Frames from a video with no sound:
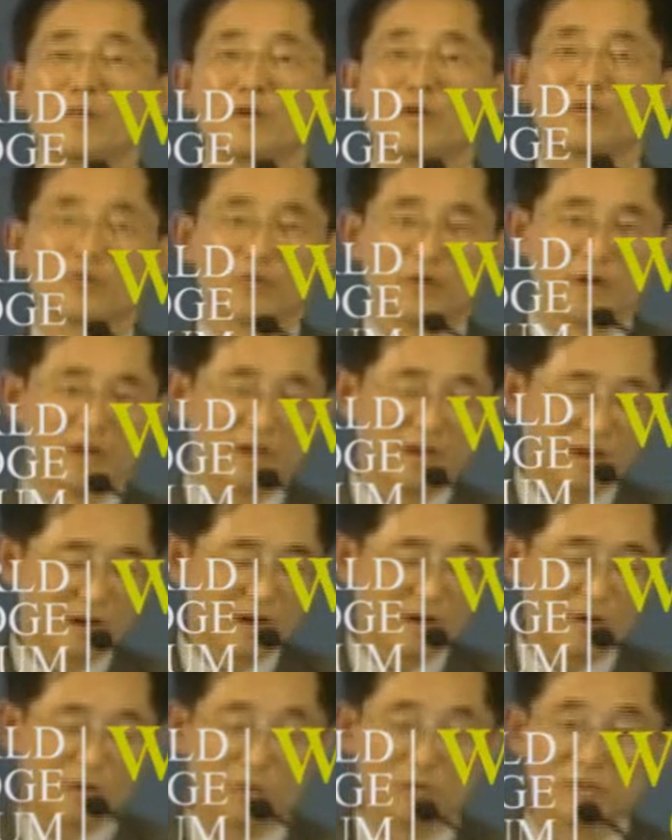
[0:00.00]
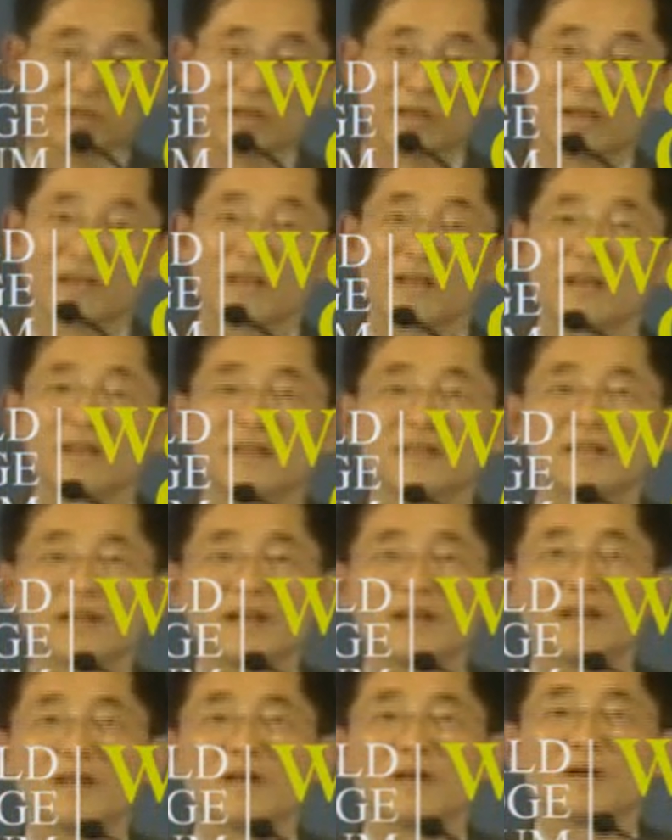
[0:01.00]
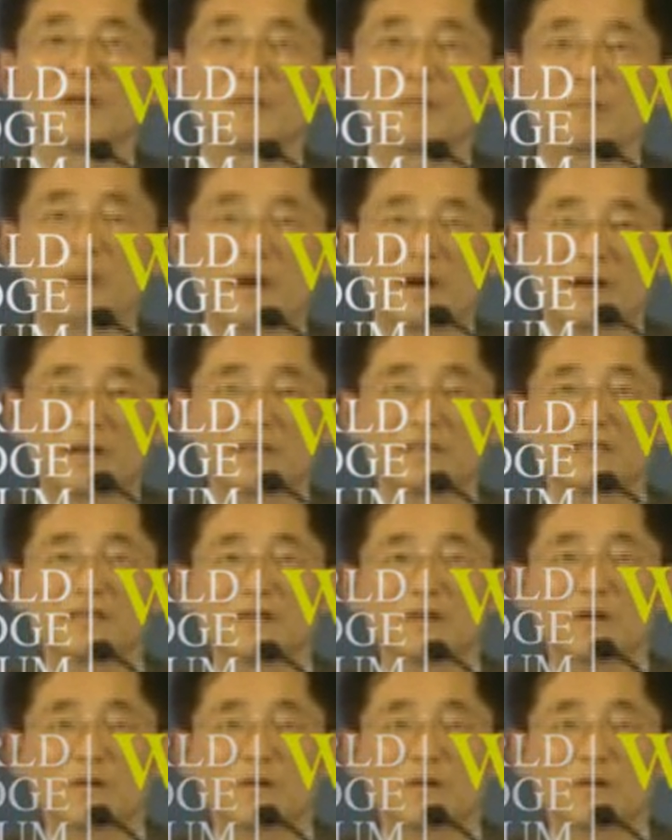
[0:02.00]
to a closing part